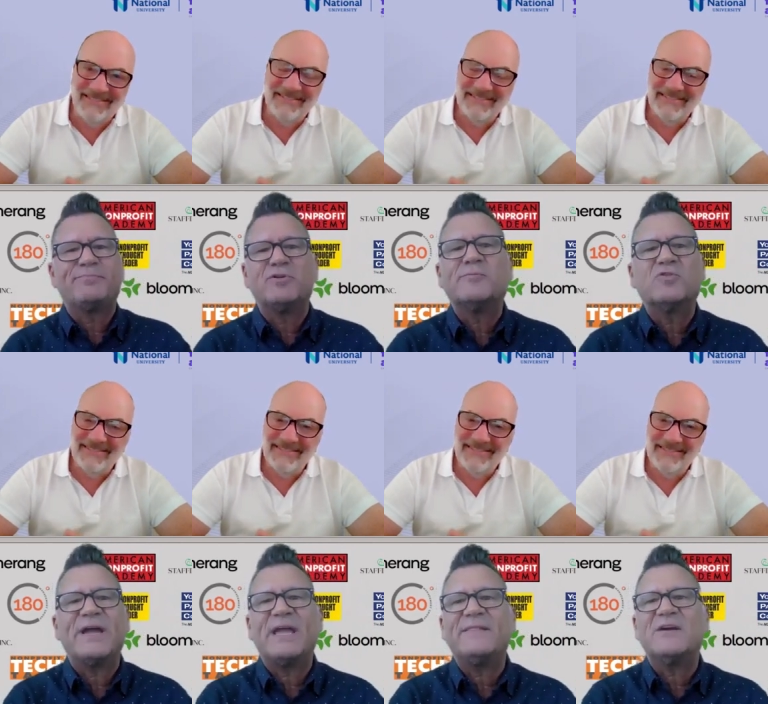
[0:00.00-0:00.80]

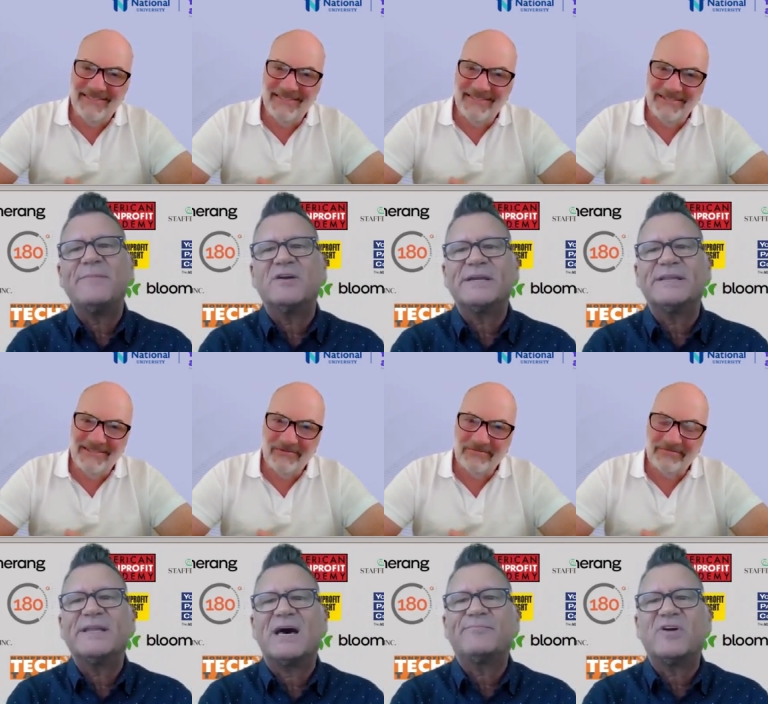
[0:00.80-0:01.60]
Speaker 1: Bloomerang, the American
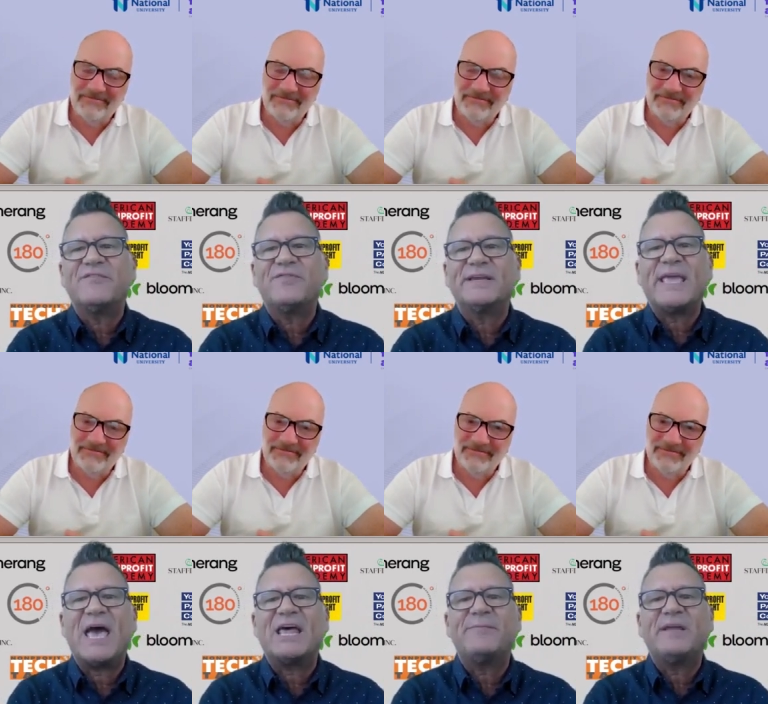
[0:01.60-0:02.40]
Nonprofit
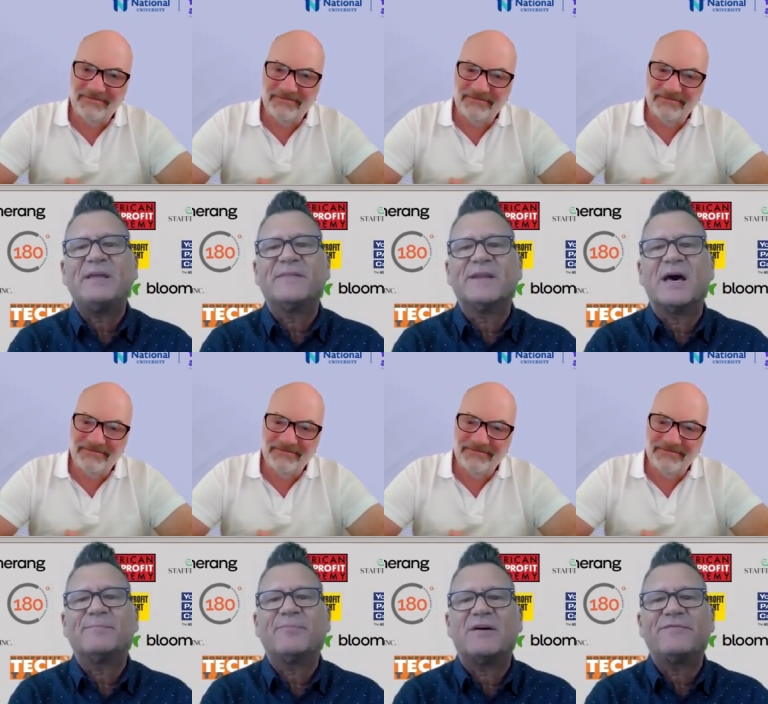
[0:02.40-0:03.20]
Academy, the
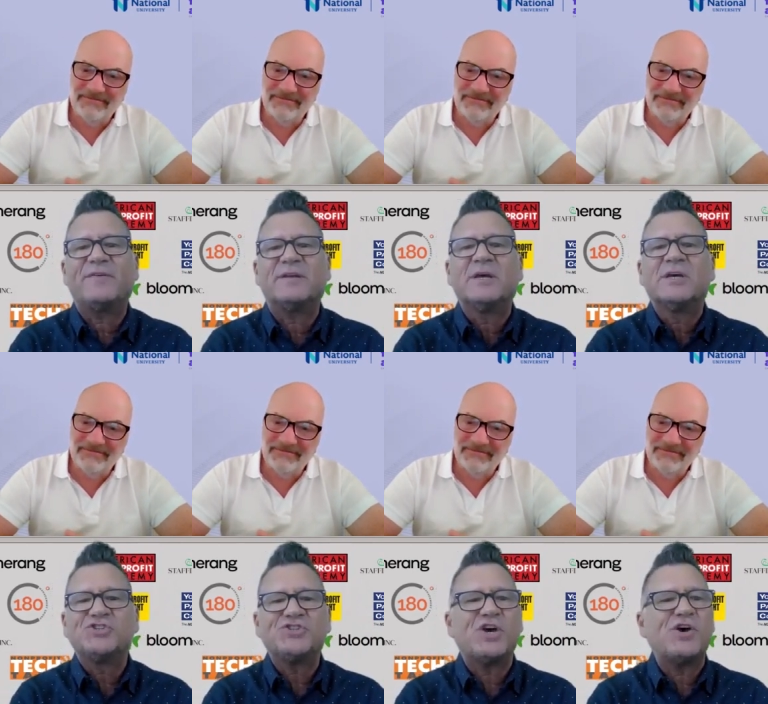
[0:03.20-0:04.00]
Nonprofit
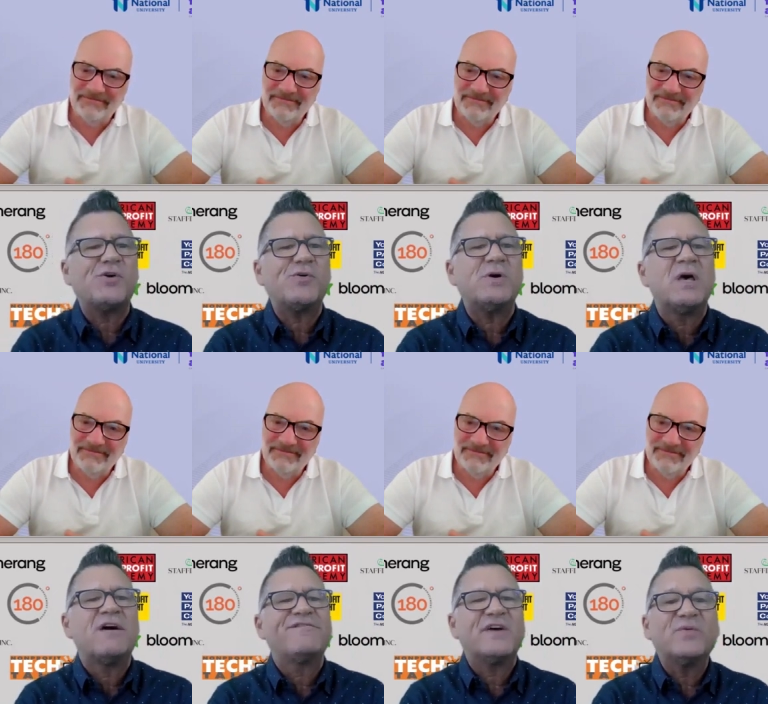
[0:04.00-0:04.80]
Show,
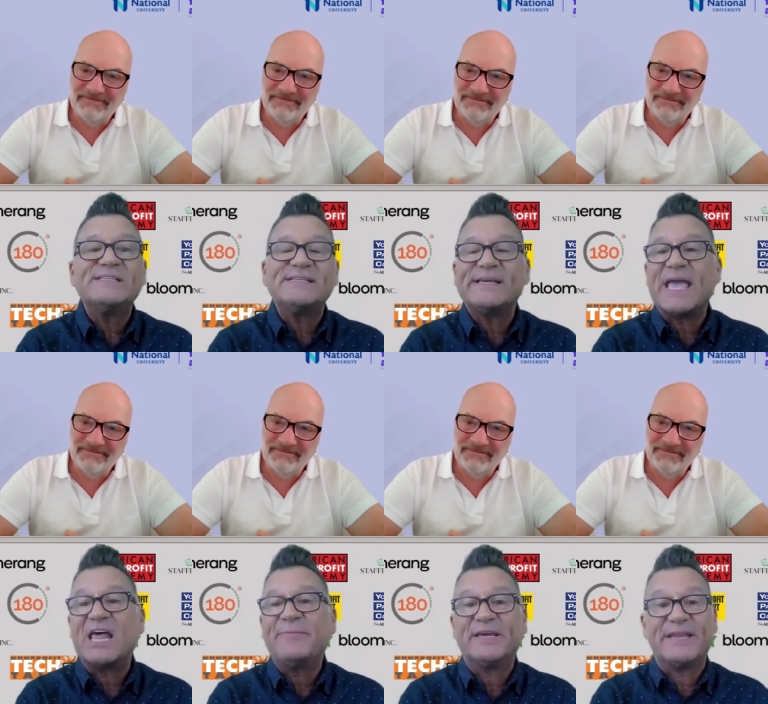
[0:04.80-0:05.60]
Fundraising
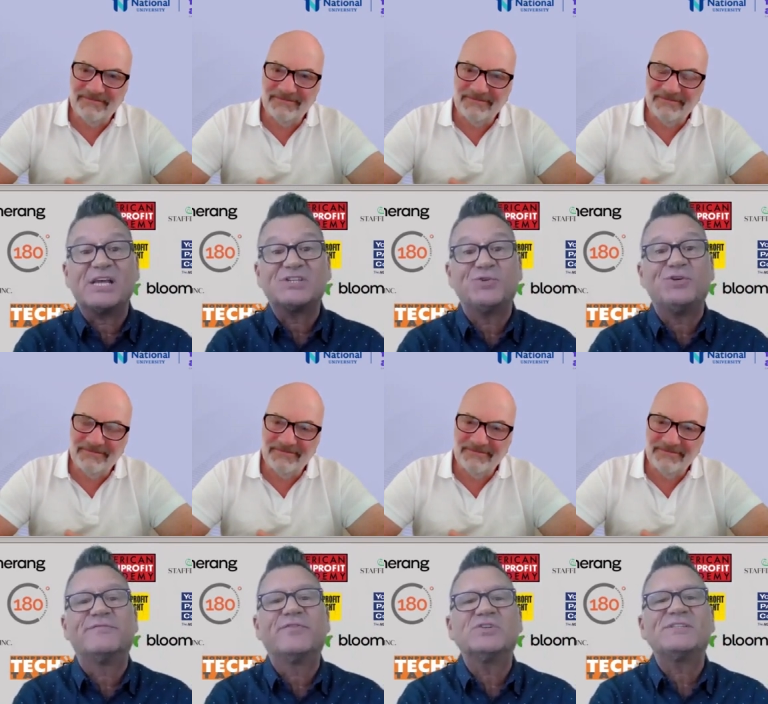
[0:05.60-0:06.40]
Academy at National
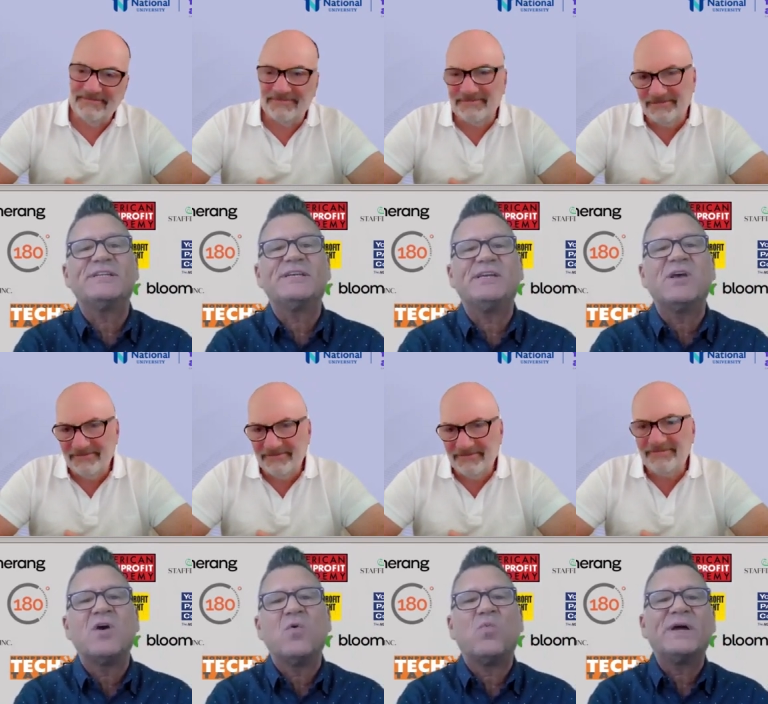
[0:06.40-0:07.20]
University,
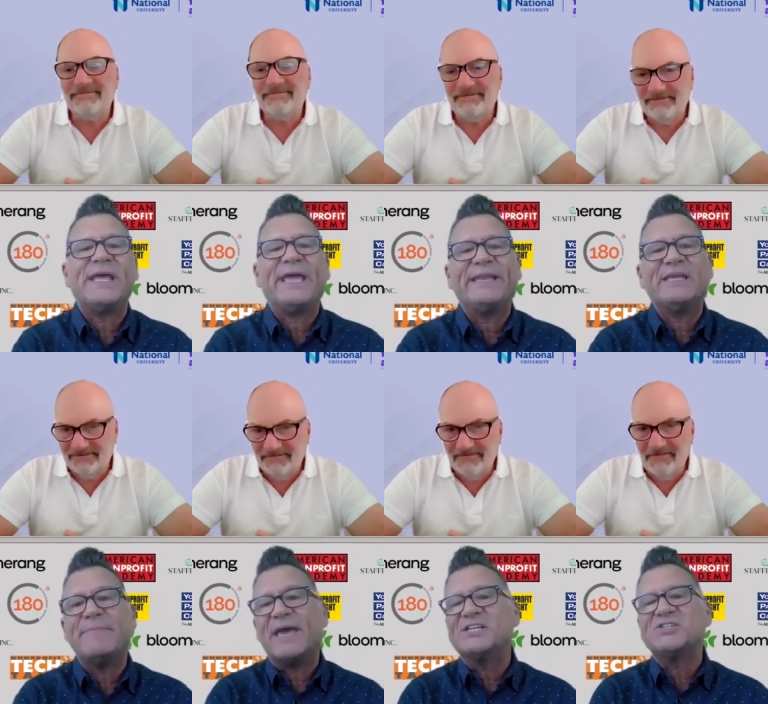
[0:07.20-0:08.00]
one eighty
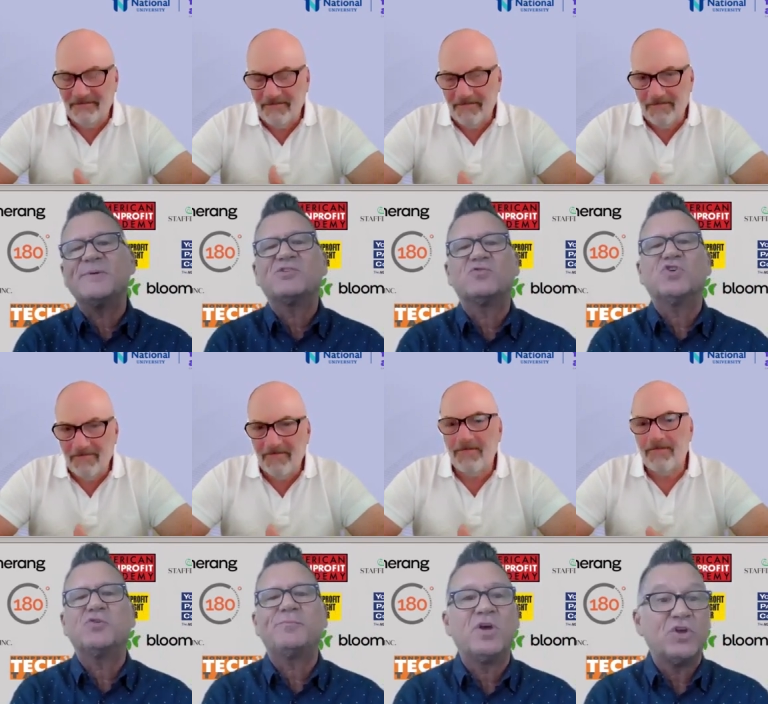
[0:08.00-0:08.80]
Management
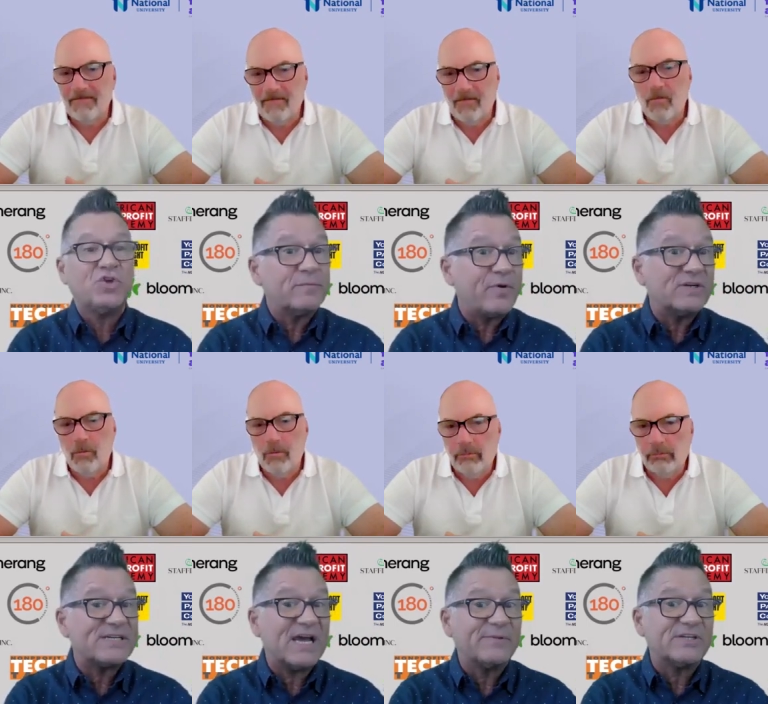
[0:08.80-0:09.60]
Group, Your
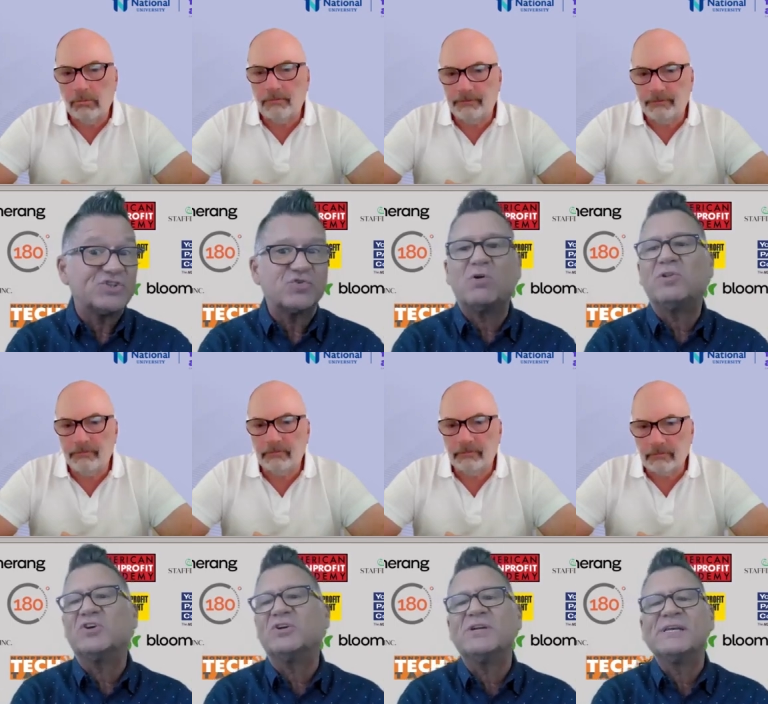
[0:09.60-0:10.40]
Part-Time
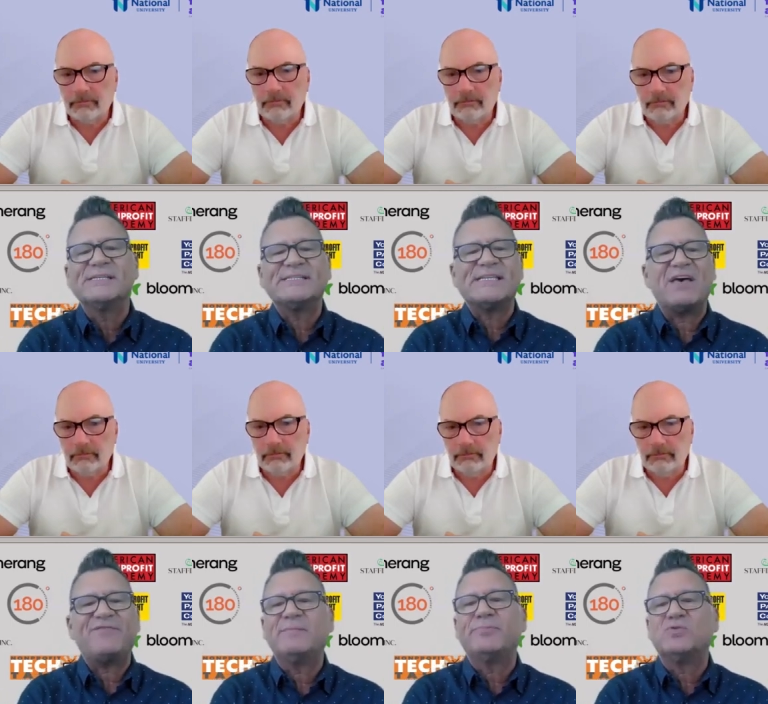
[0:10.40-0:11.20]
Controller,
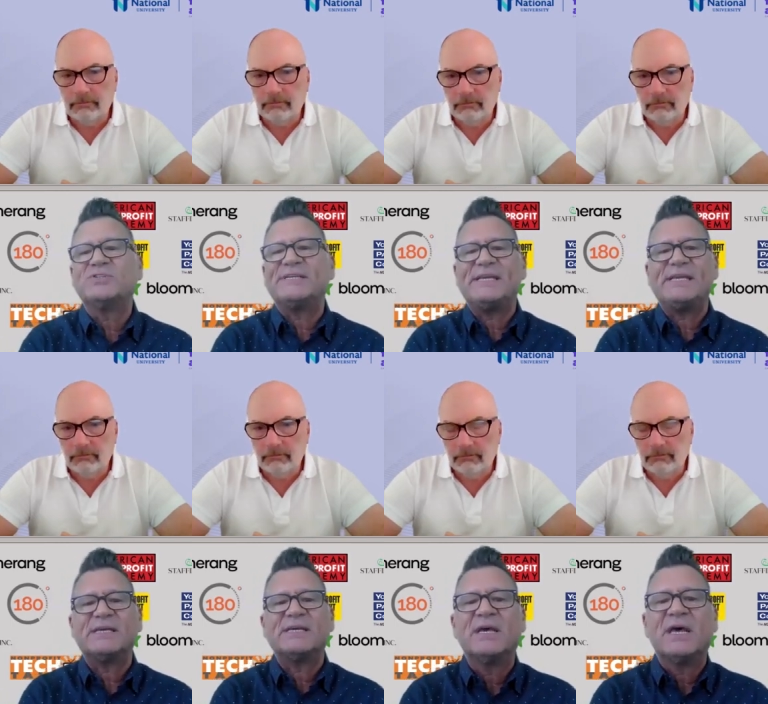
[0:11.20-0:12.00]
Staffing Boutique,